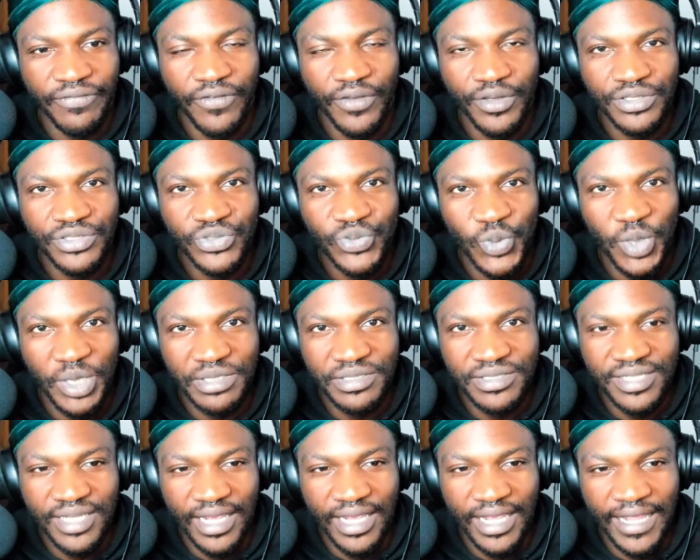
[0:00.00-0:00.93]
first
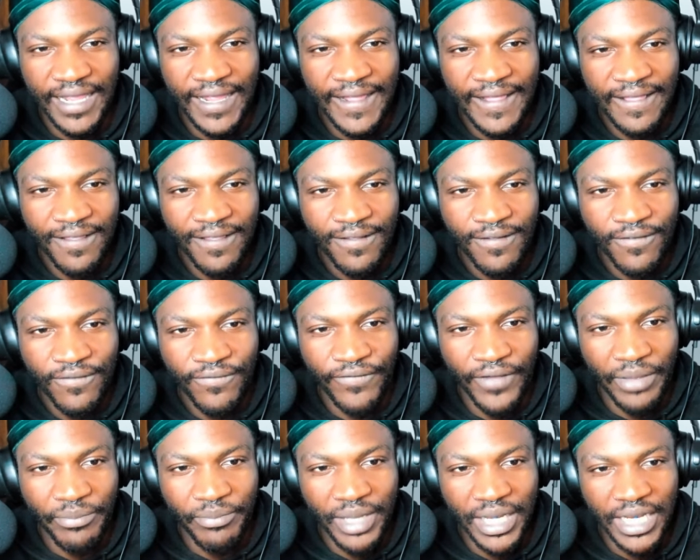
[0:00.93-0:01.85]
20
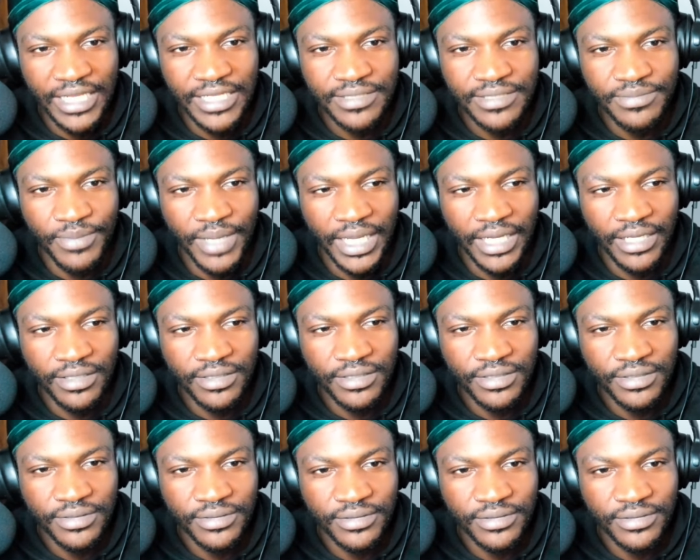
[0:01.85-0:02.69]
families made.